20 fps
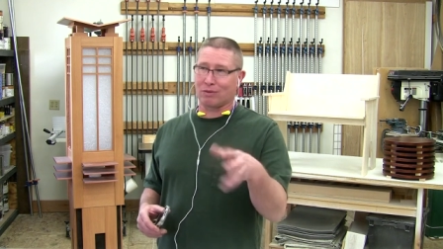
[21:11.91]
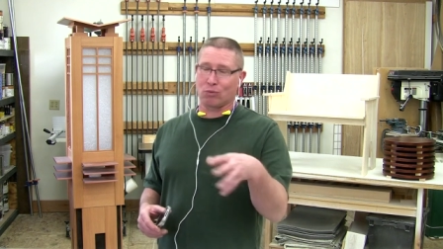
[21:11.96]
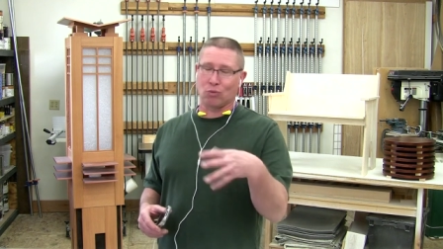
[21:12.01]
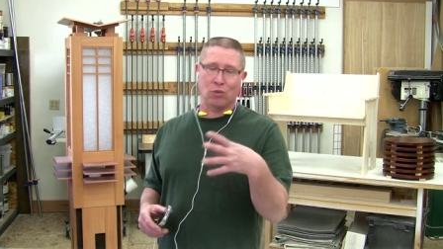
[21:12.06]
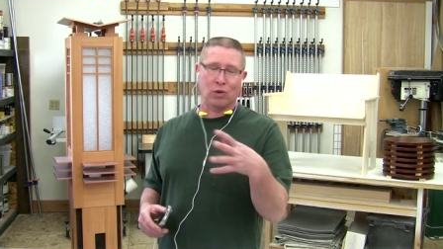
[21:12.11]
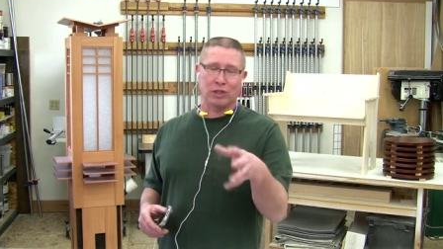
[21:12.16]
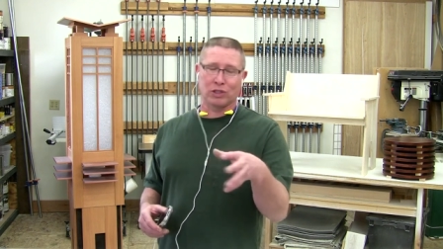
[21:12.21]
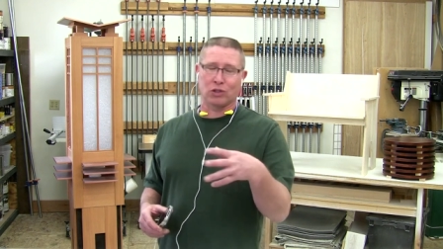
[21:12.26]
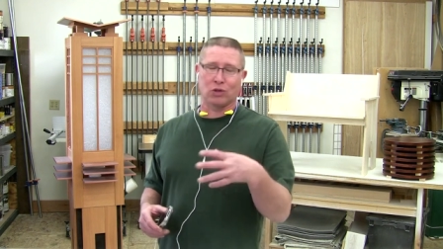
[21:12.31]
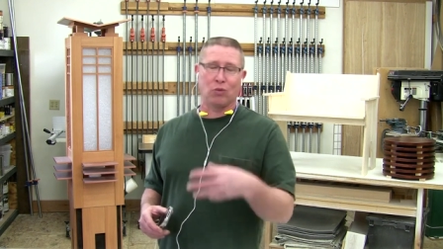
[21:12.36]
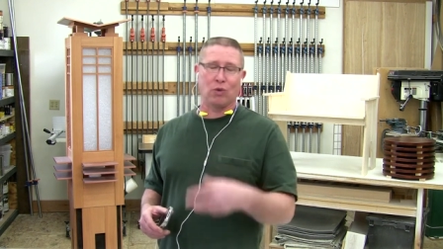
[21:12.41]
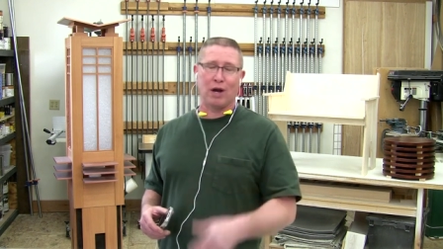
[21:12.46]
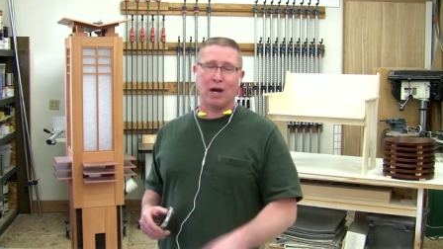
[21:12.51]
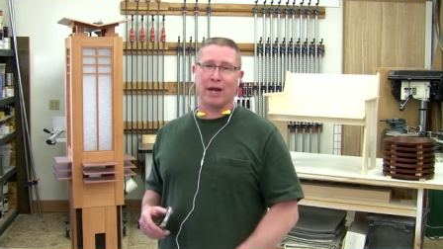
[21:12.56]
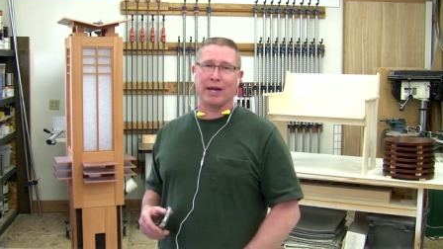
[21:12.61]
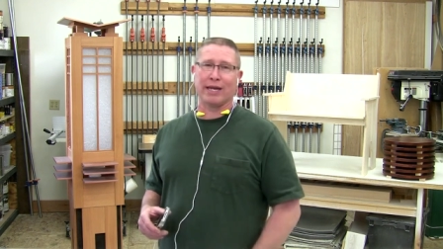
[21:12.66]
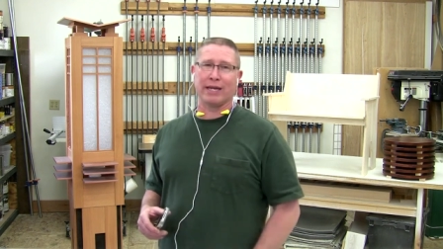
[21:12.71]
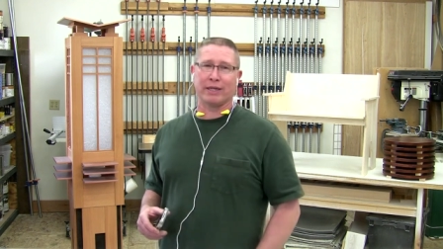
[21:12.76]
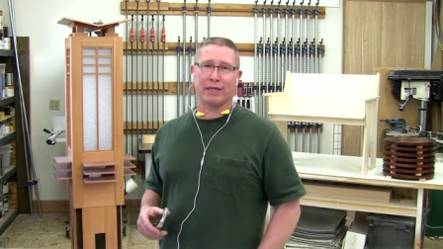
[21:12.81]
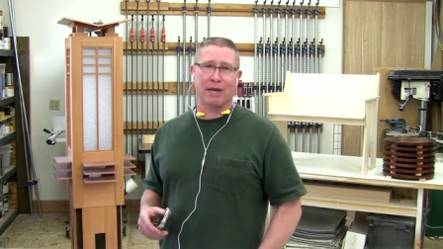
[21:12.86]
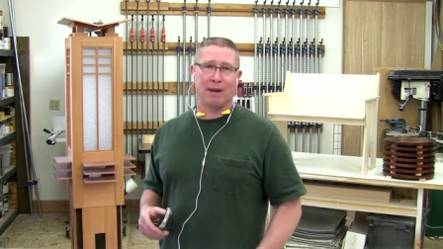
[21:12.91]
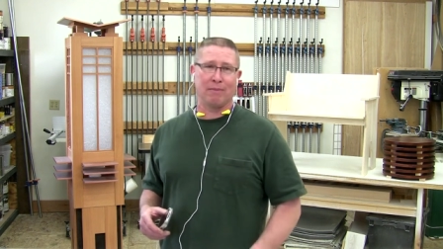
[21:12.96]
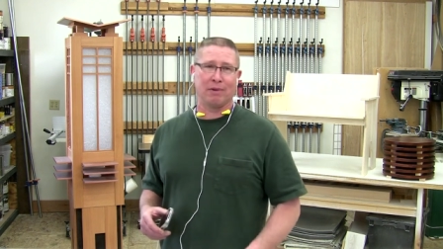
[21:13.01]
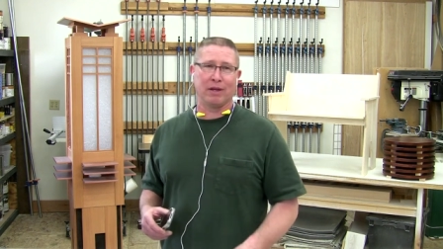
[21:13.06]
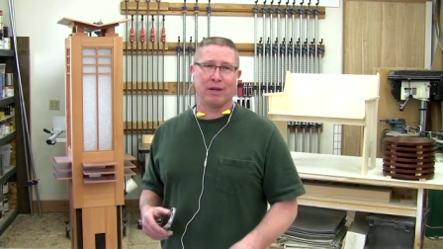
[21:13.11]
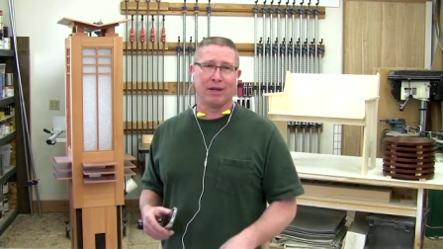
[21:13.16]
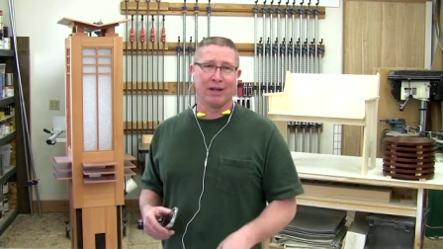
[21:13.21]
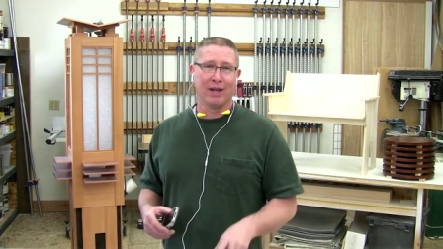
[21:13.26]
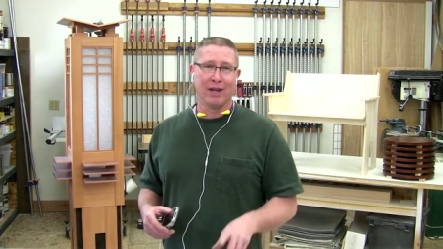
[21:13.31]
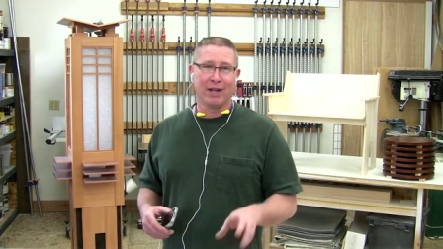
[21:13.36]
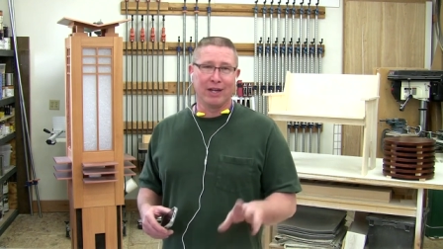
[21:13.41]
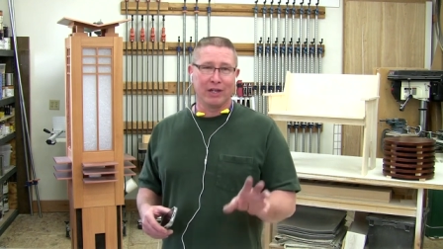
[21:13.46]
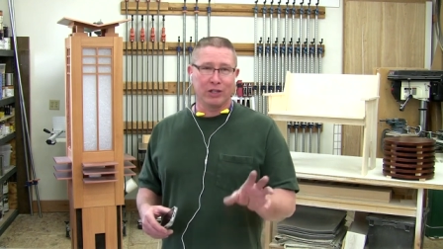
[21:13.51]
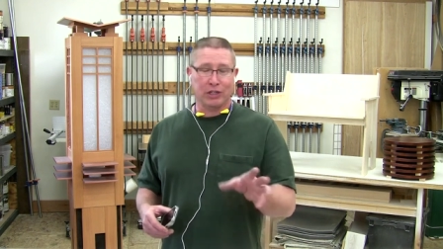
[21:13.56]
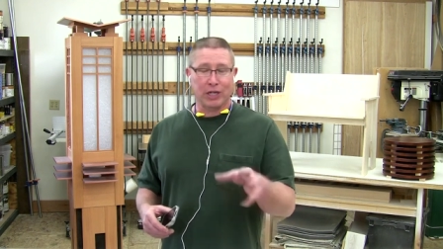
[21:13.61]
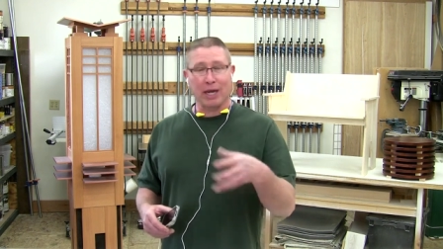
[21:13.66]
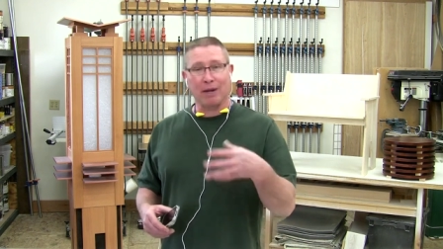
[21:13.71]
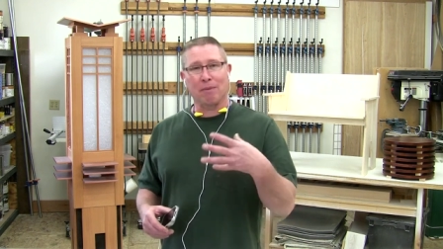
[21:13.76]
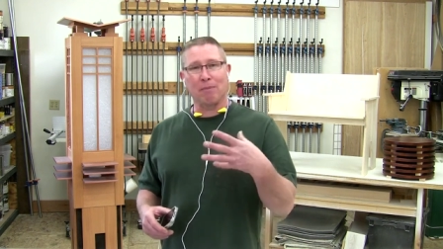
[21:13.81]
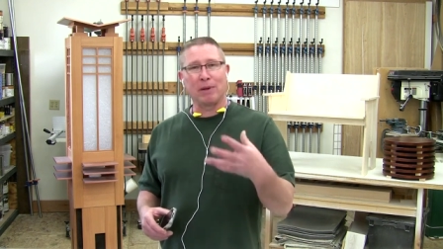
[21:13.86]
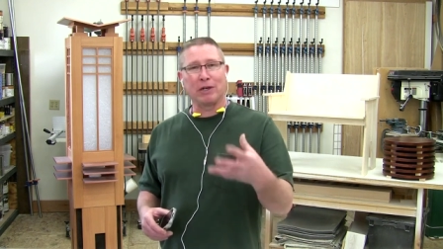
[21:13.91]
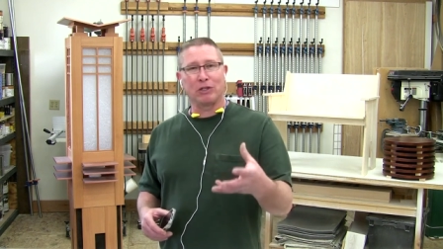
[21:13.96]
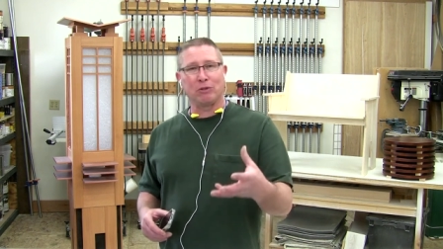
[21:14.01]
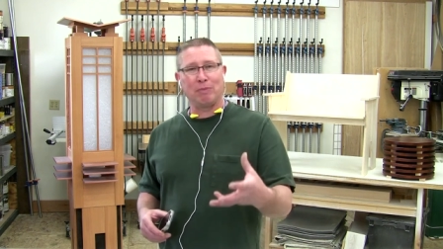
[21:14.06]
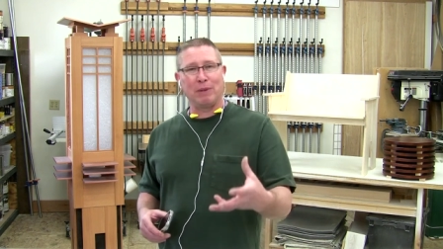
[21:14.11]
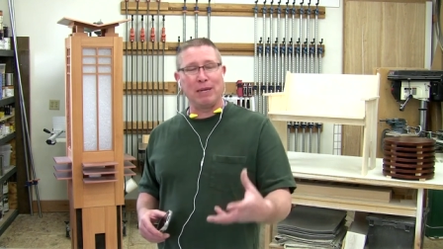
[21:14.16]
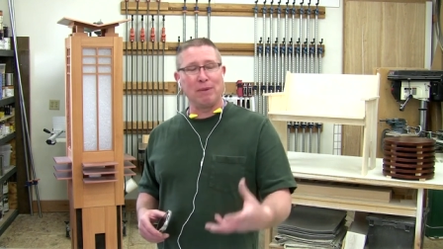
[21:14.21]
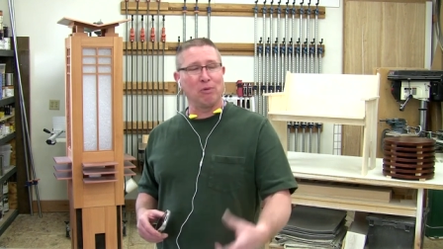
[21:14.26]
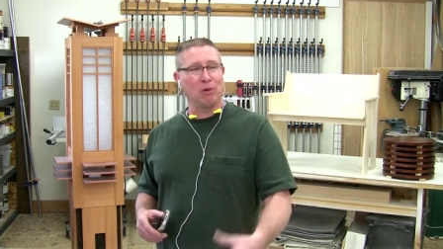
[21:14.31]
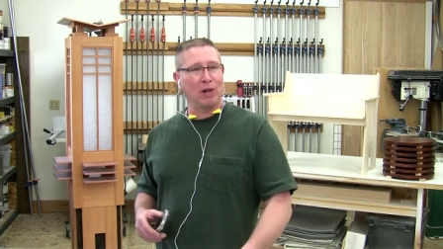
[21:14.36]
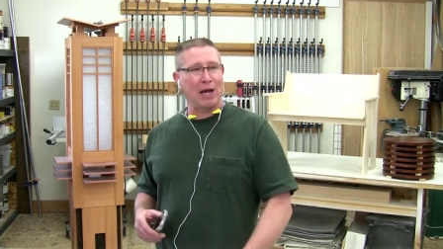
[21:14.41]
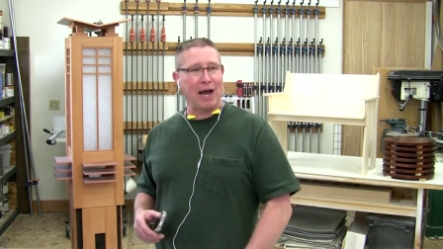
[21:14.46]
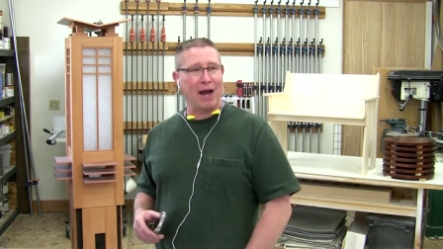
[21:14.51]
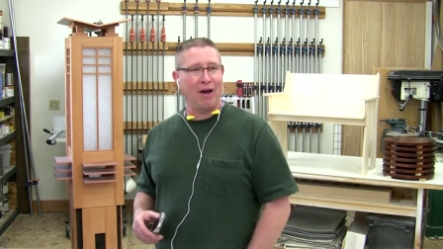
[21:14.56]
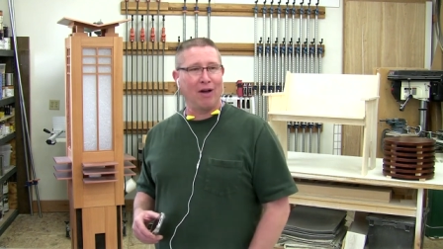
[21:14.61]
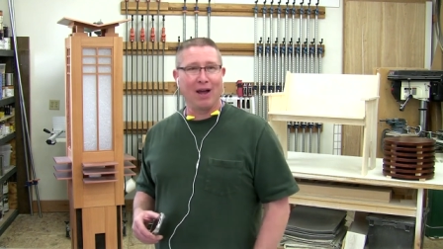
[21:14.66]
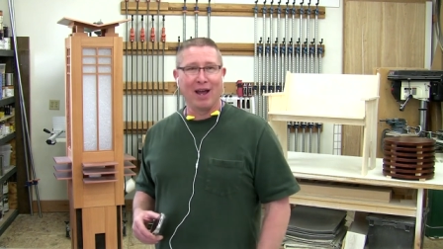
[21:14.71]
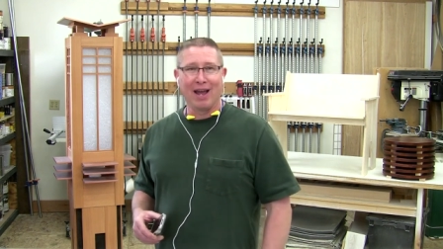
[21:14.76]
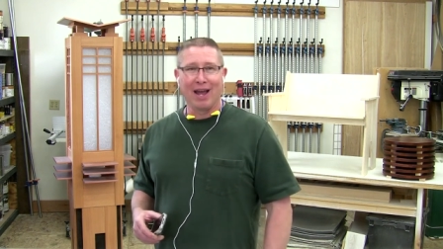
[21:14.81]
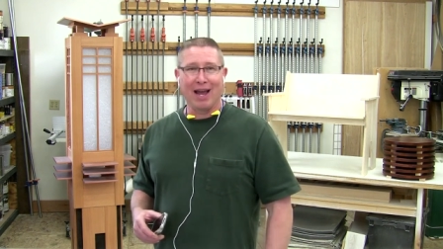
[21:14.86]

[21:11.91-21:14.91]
once in a while, I get time to check a bunch of people out.